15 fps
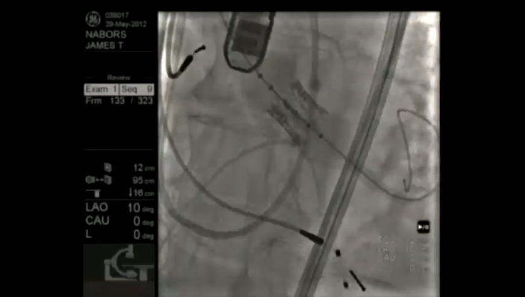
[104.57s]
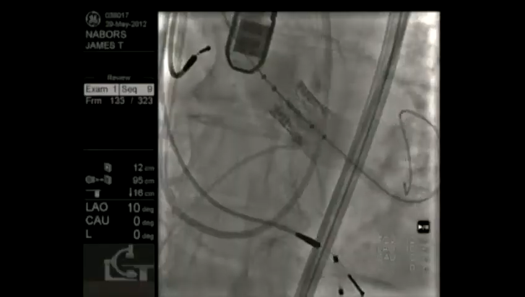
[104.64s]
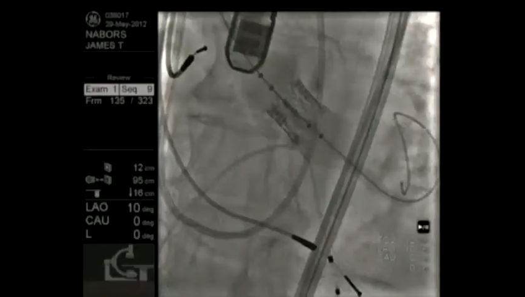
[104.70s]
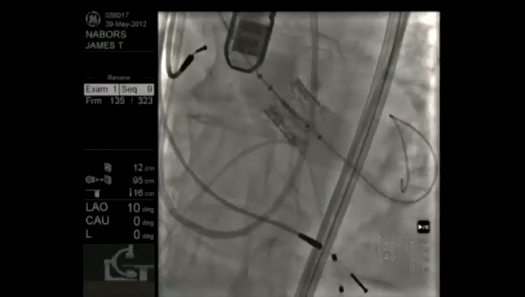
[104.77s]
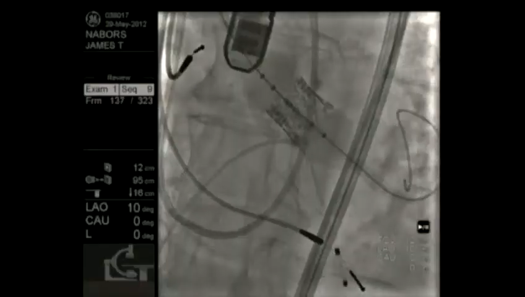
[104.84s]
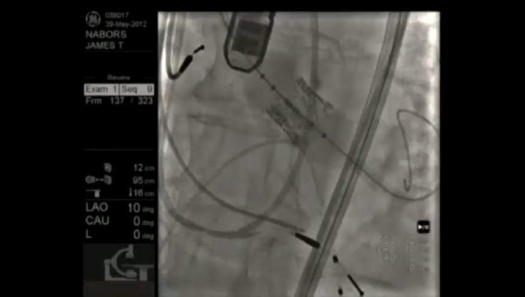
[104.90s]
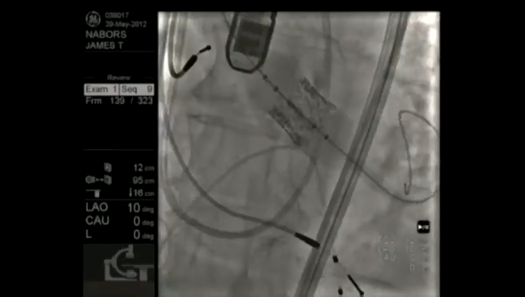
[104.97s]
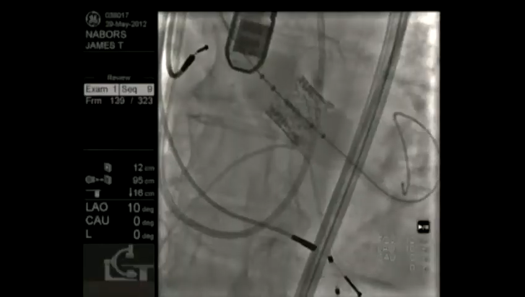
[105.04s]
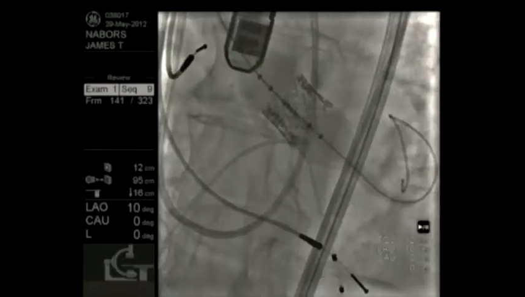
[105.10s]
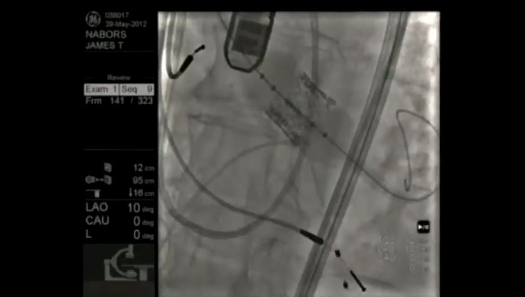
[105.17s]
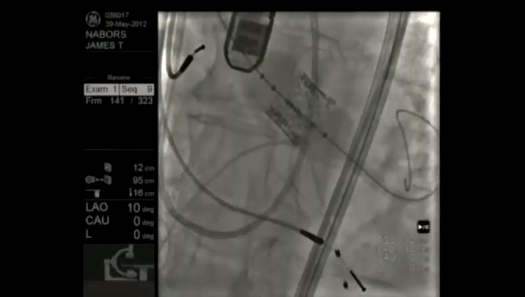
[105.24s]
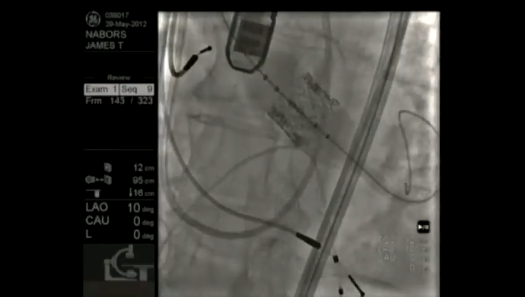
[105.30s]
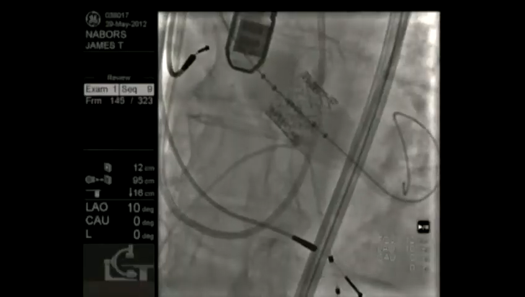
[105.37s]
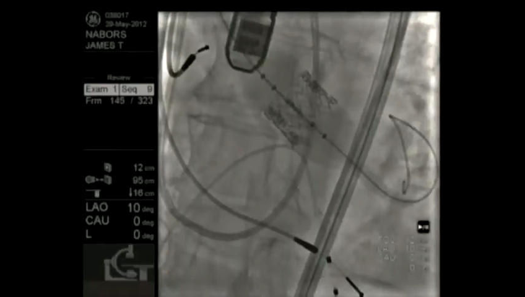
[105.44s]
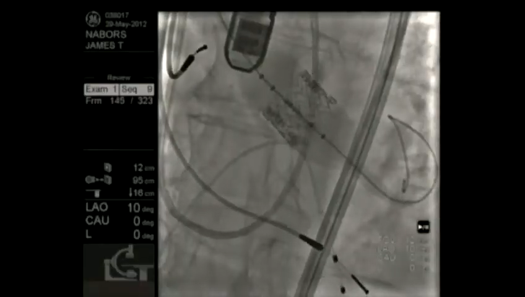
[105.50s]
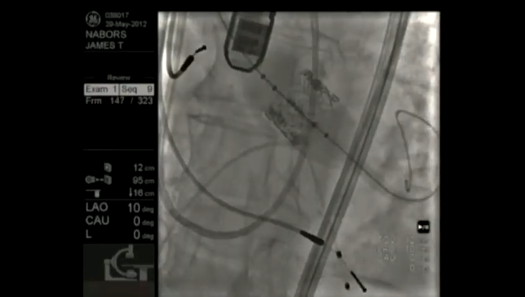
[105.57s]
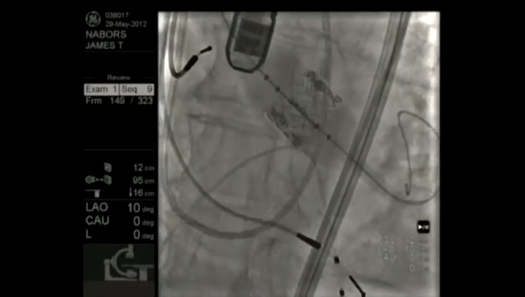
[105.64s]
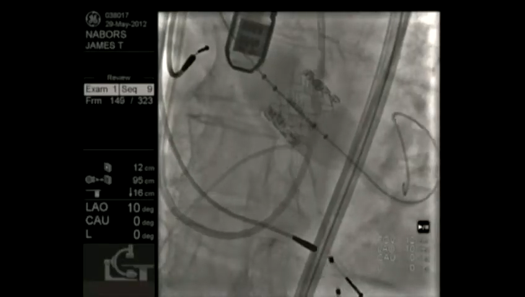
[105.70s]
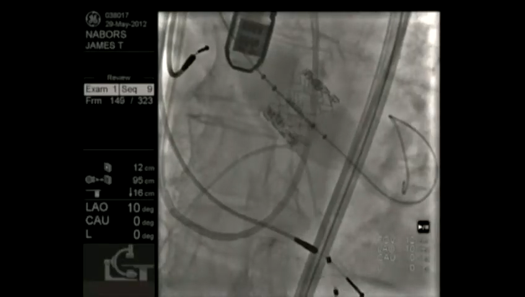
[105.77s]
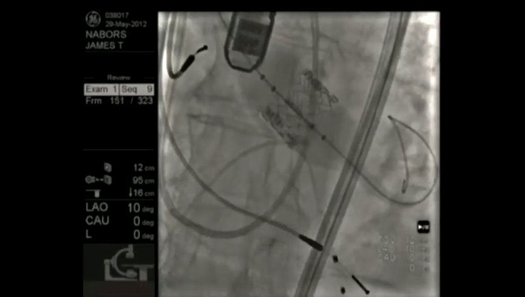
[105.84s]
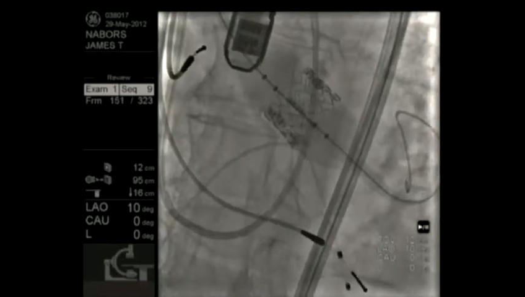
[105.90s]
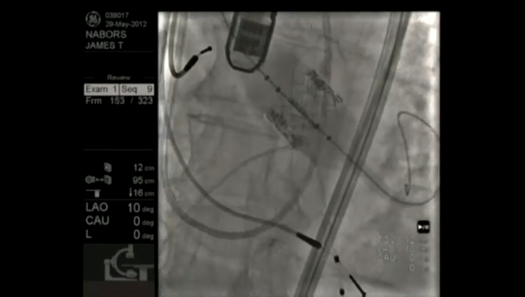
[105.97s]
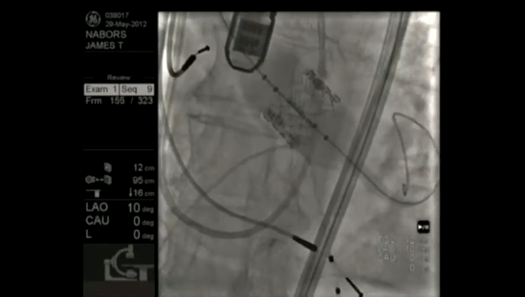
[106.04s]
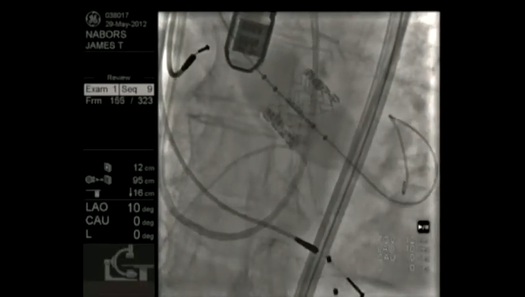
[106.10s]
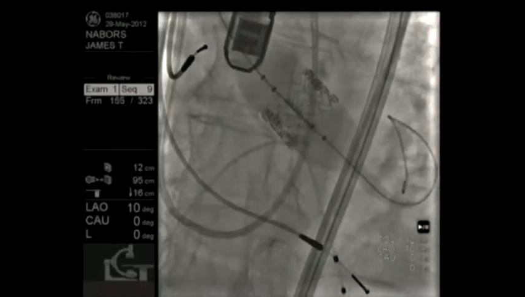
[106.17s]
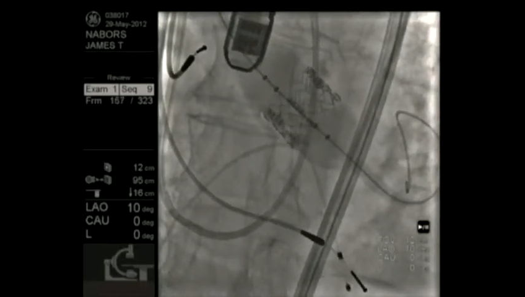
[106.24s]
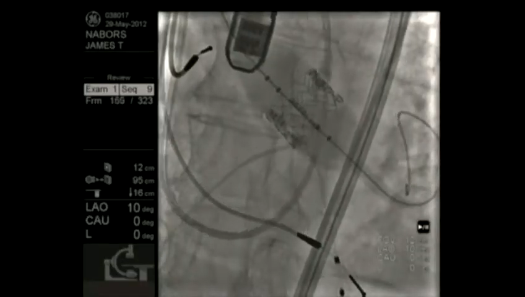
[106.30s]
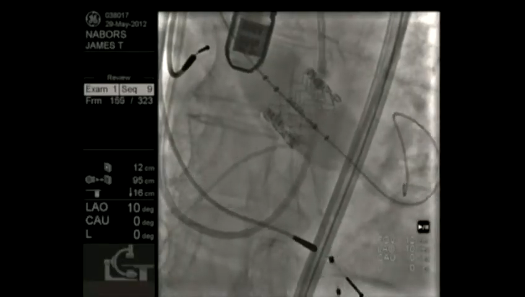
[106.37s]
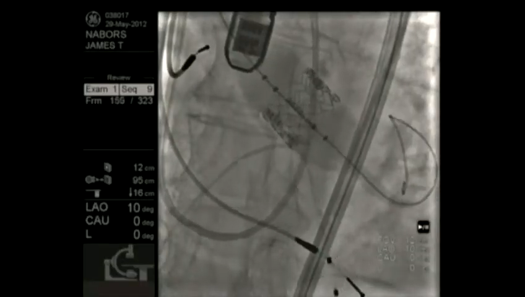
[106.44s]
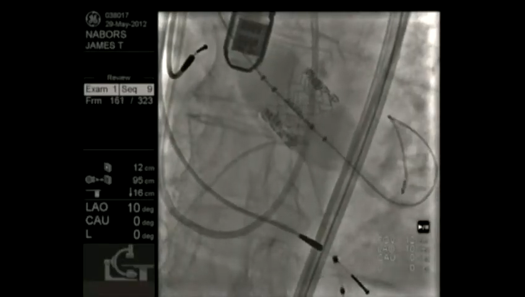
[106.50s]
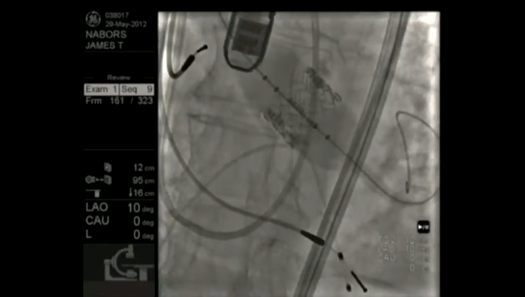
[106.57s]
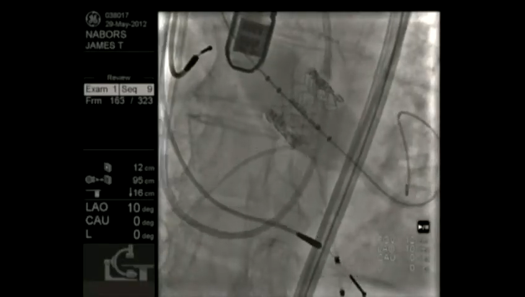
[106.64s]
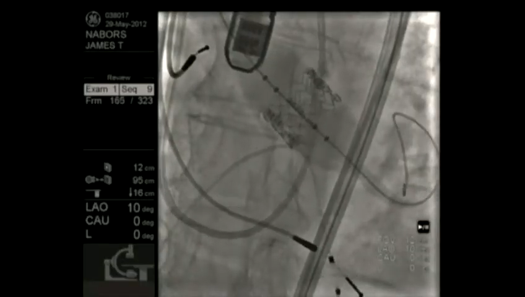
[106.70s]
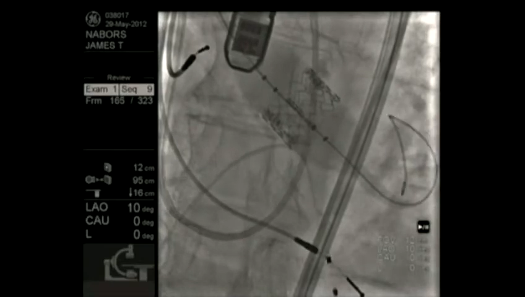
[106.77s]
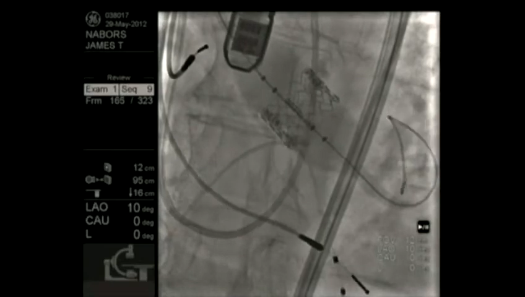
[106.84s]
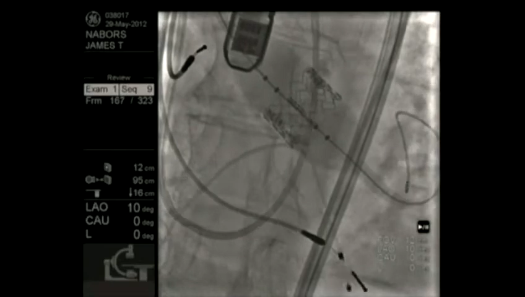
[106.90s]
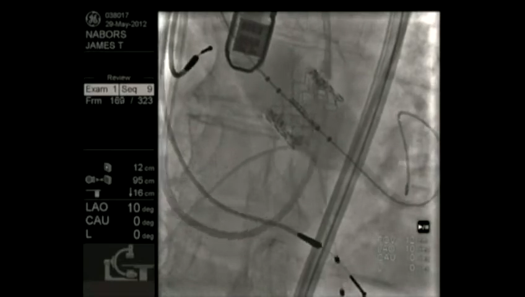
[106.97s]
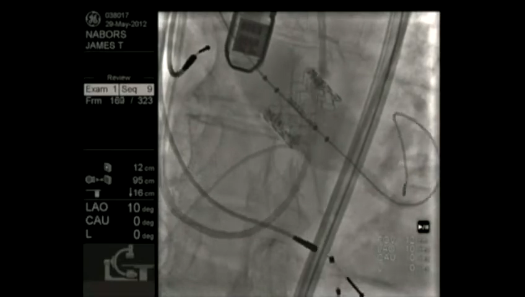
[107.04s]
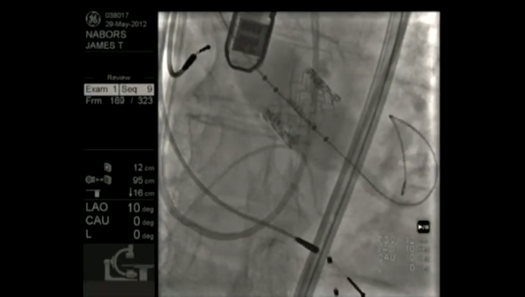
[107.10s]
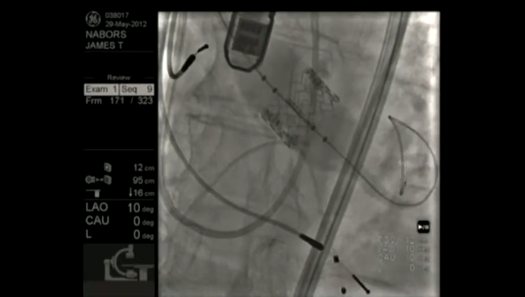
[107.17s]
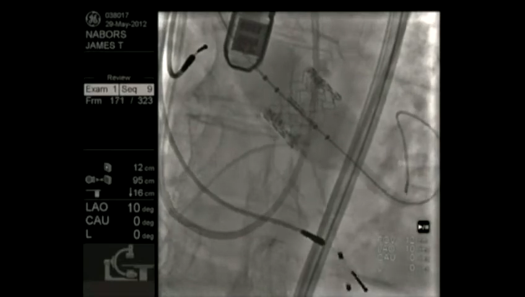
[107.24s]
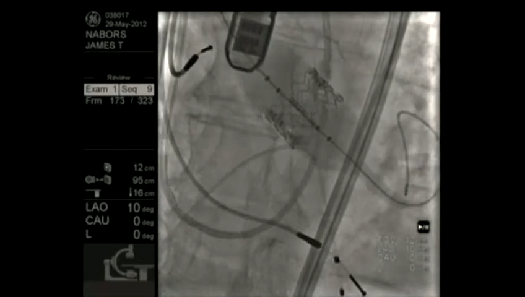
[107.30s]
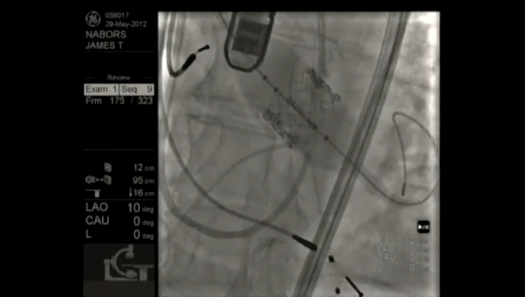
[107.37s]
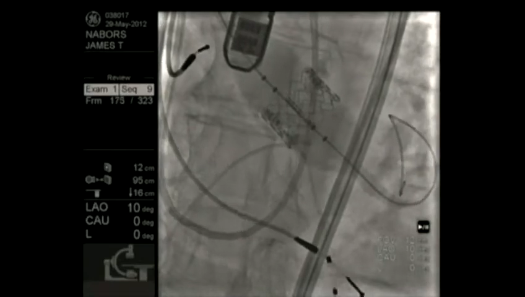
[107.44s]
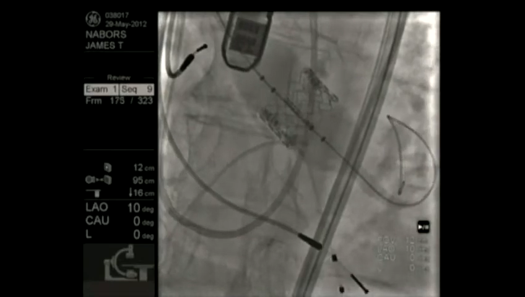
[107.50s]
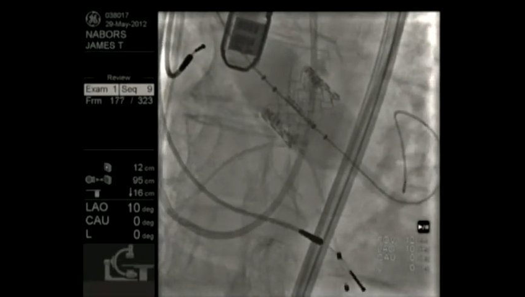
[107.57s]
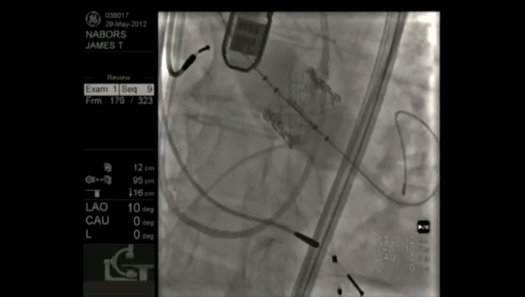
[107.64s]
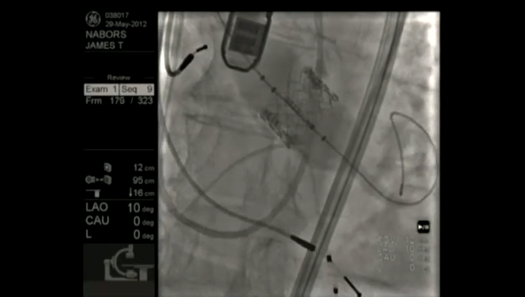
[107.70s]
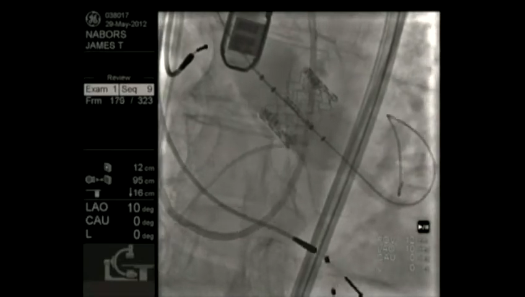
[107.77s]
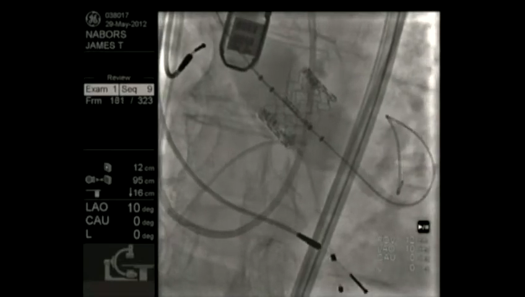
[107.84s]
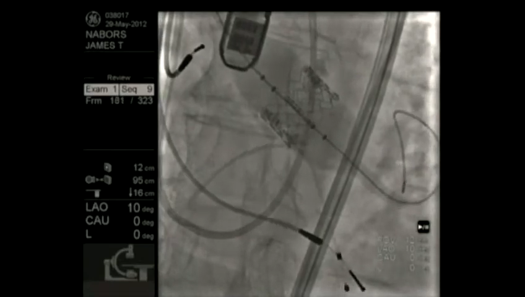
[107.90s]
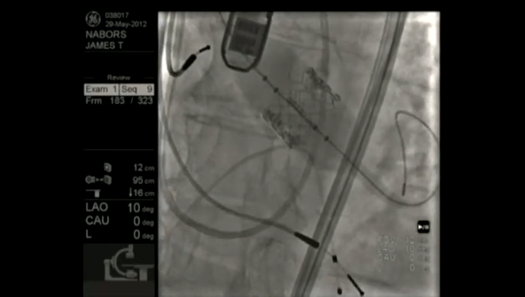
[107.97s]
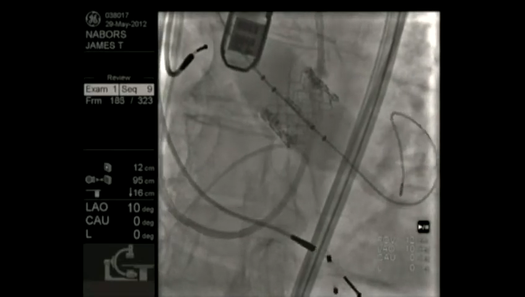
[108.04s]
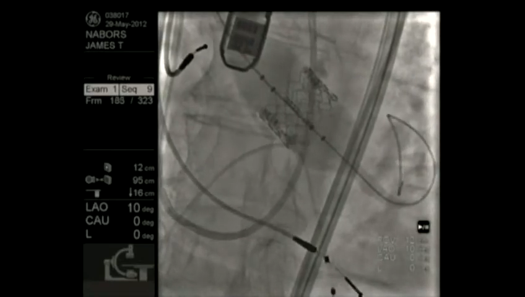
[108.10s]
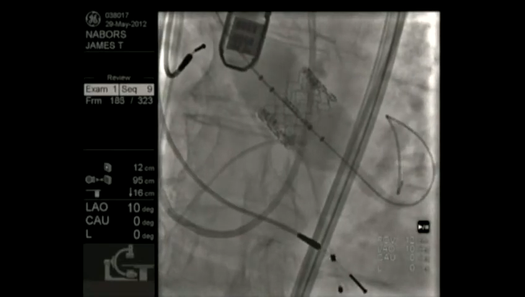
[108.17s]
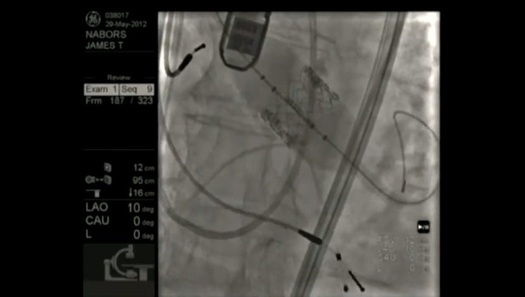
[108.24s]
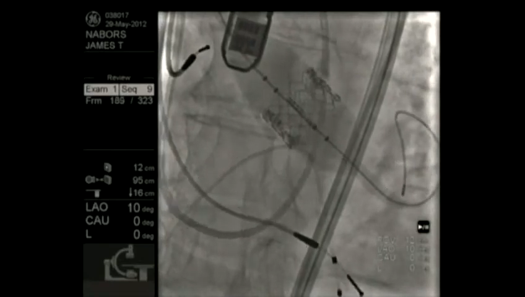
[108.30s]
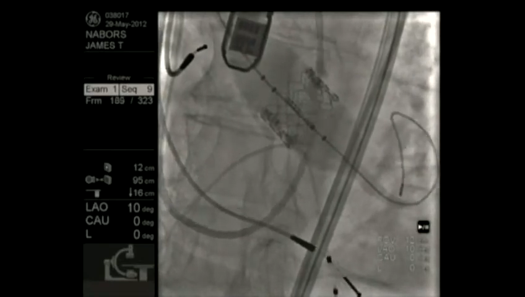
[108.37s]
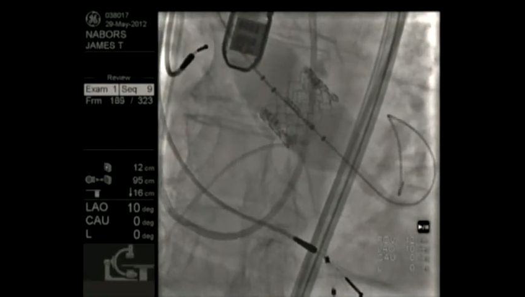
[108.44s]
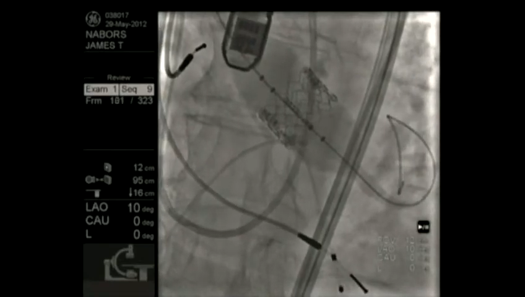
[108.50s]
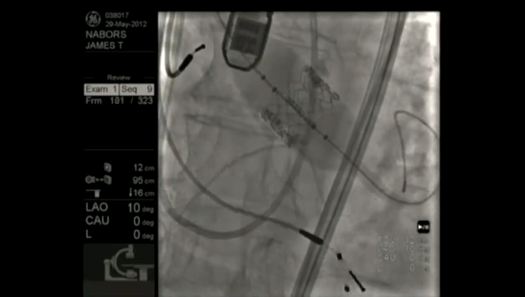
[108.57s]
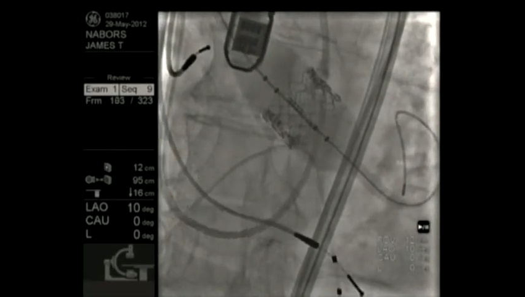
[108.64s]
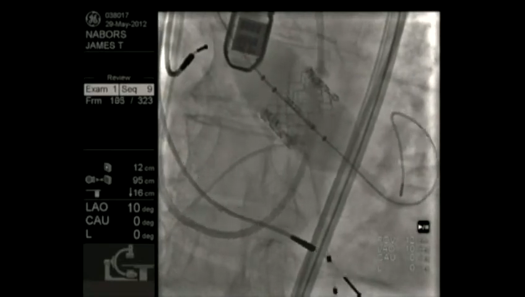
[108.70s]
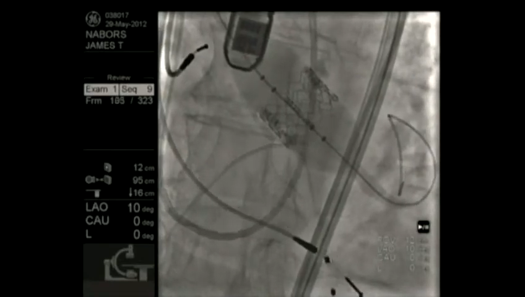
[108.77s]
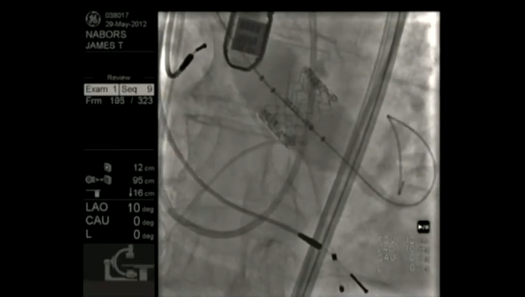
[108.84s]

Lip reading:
[unreadable: no face in view]